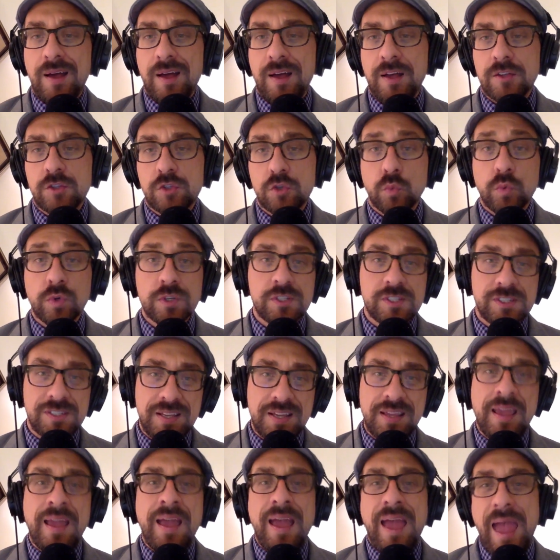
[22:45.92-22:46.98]
So we'll
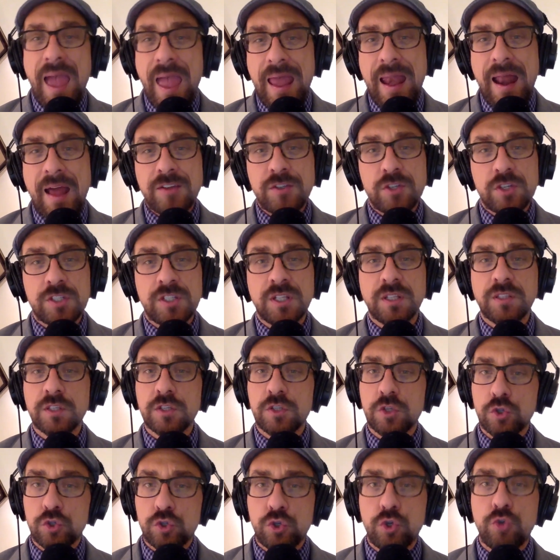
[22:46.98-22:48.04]
see. And I just think
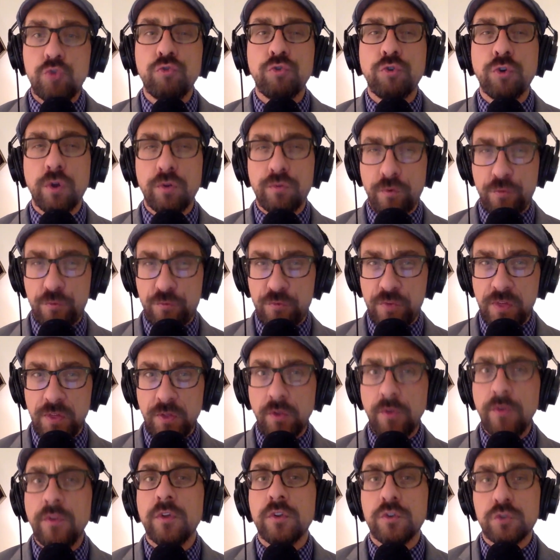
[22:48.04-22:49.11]
this is too good of a
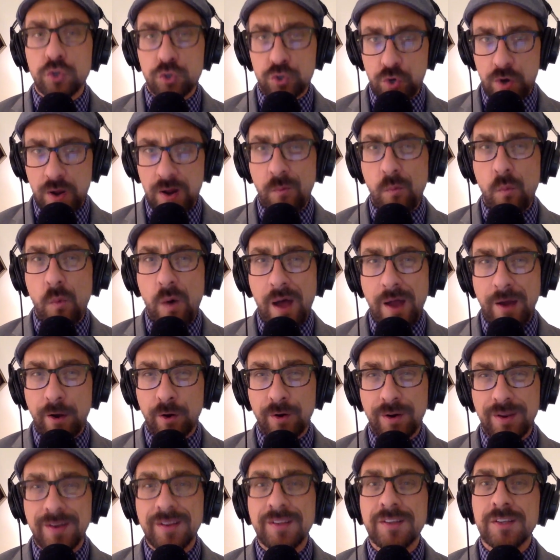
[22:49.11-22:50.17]
field to try to wire
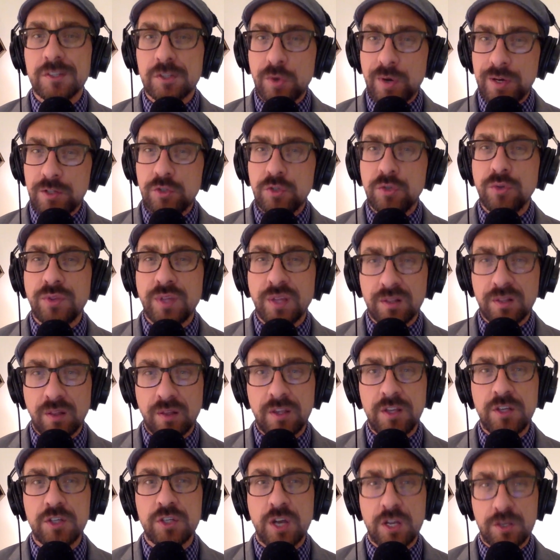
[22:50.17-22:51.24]
it. So I do think
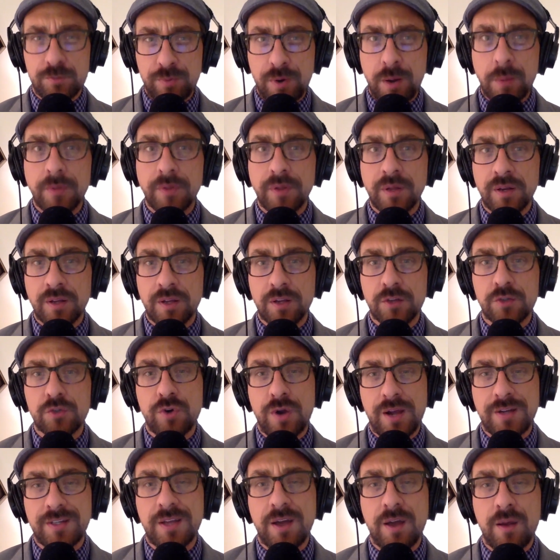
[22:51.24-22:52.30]
Lucky Shot's probably going to get
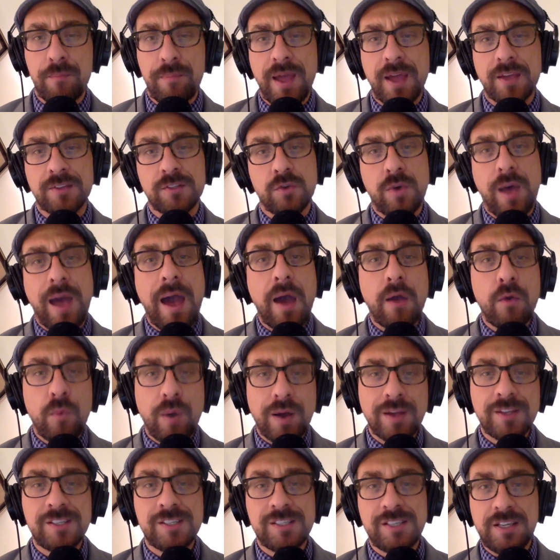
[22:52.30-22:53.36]
tracked down and passed. So how do
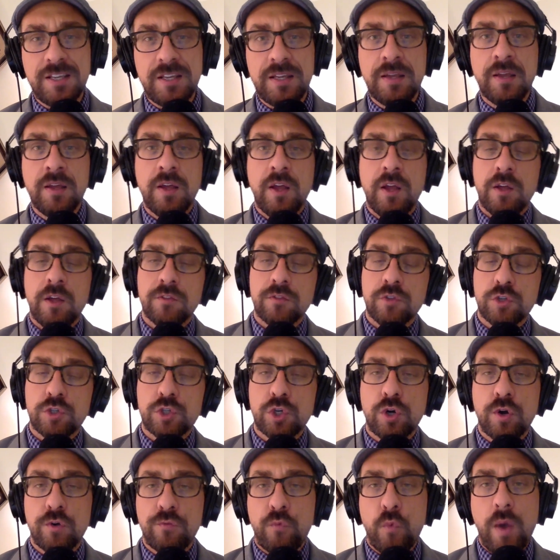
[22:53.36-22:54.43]
I see the
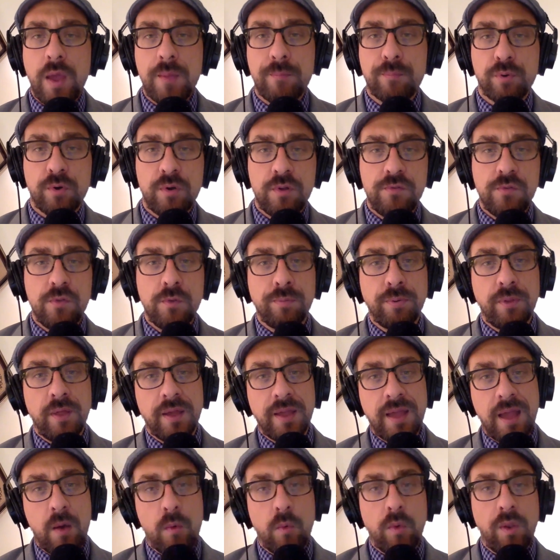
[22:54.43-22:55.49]
Turfway preview
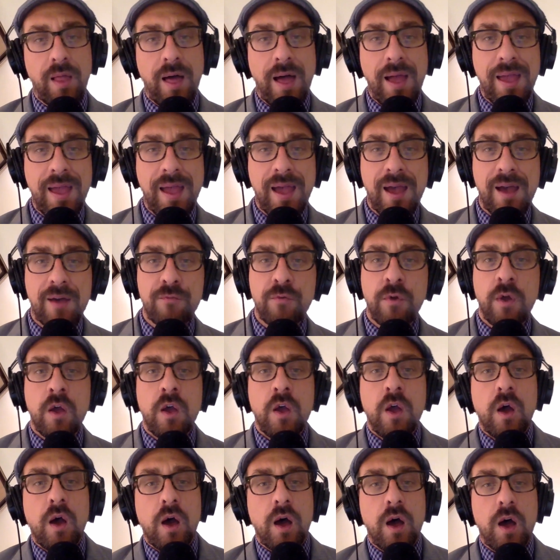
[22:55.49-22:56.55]
playing out? Well, I have
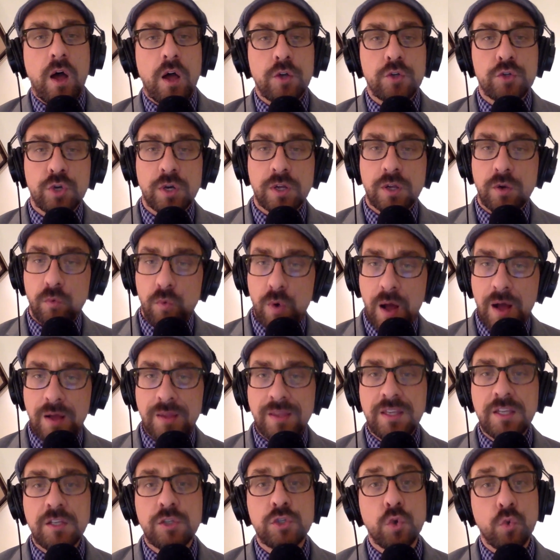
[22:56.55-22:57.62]
Tricket
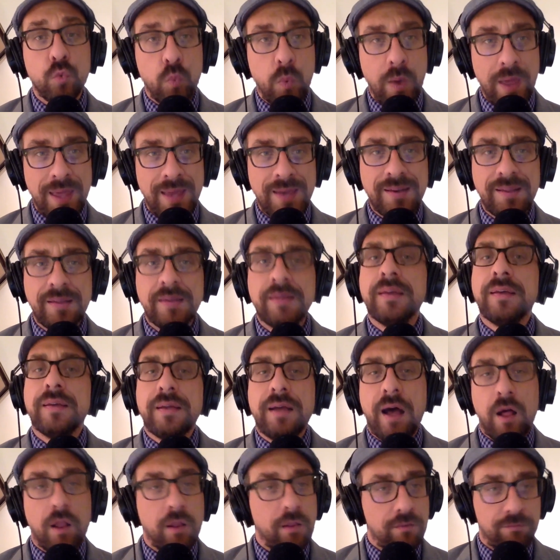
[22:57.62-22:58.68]
Rocky to win.
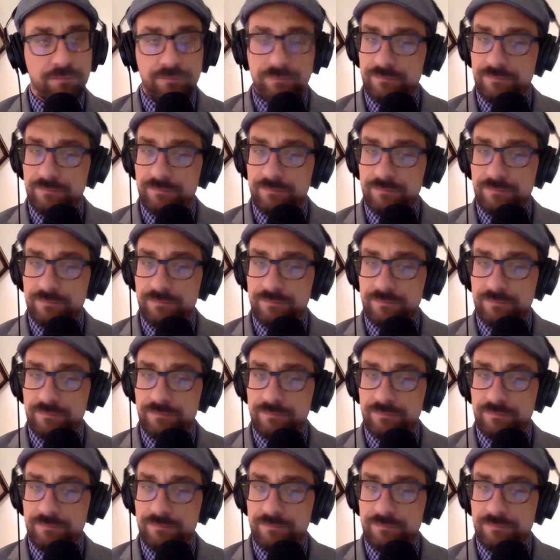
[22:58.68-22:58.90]
I